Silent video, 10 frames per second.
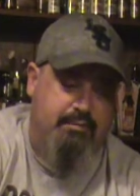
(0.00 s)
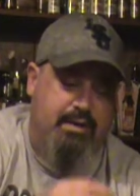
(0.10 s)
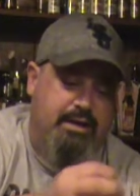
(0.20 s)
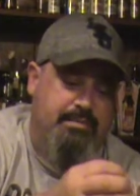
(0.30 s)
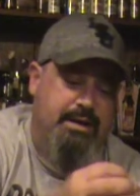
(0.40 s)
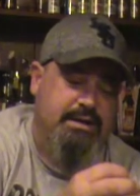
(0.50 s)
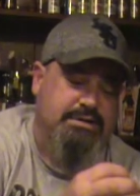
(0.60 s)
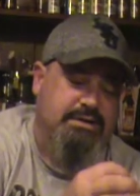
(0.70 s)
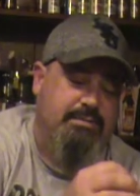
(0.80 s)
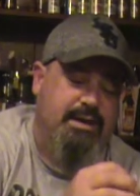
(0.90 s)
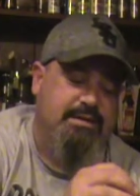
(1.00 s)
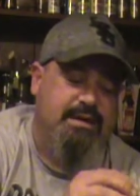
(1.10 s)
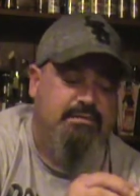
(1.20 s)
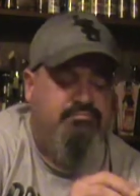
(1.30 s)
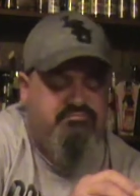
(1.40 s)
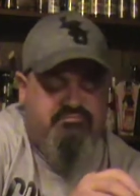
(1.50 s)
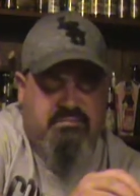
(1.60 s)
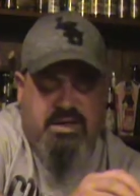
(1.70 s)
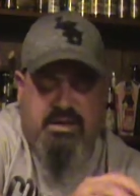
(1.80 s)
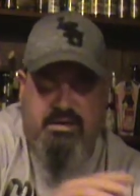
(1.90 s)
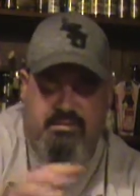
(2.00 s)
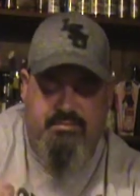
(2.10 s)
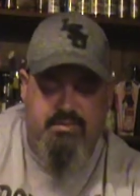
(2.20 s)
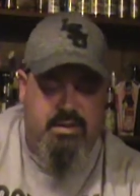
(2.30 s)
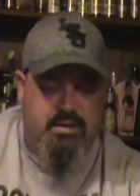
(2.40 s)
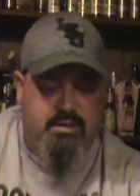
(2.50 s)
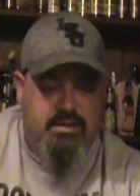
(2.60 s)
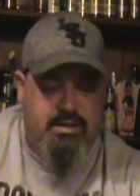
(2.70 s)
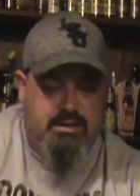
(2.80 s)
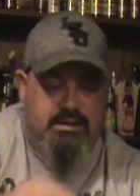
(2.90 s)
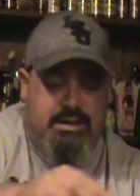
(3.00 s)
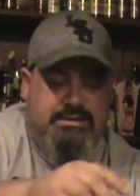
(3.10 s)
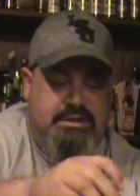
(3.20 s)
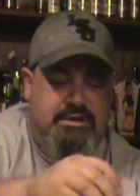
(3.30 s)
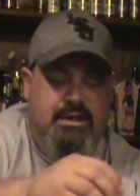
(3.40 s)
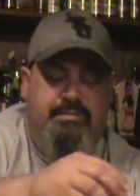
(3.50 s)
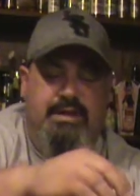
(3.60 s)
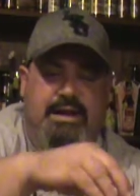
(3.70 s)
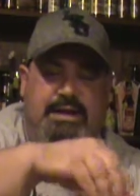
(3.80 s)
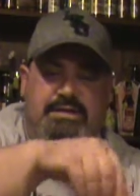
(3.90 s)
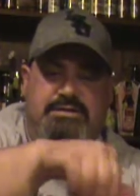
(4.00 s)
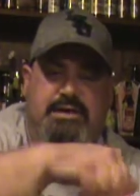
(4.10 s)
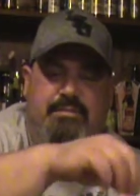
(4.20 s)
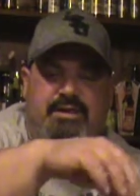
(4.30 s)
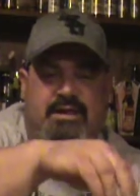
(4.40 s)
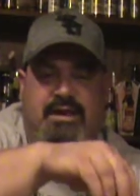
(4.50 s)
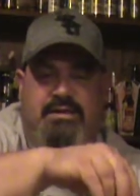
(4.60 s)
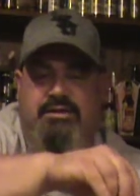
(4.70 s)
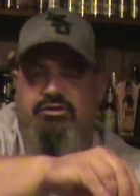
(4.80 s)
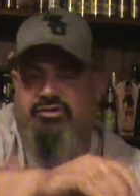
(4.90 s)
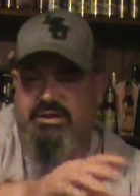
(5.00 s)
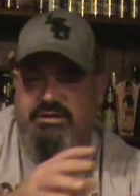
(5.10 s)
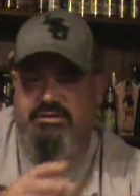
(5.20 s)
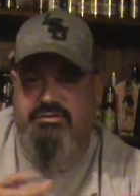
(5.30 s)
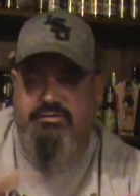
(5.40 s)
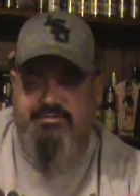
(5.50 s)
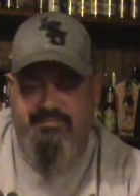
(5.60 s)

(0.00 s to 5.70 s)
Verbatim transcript: recommend to somebody that yeah likes a little bit of heat to something. They like the traditional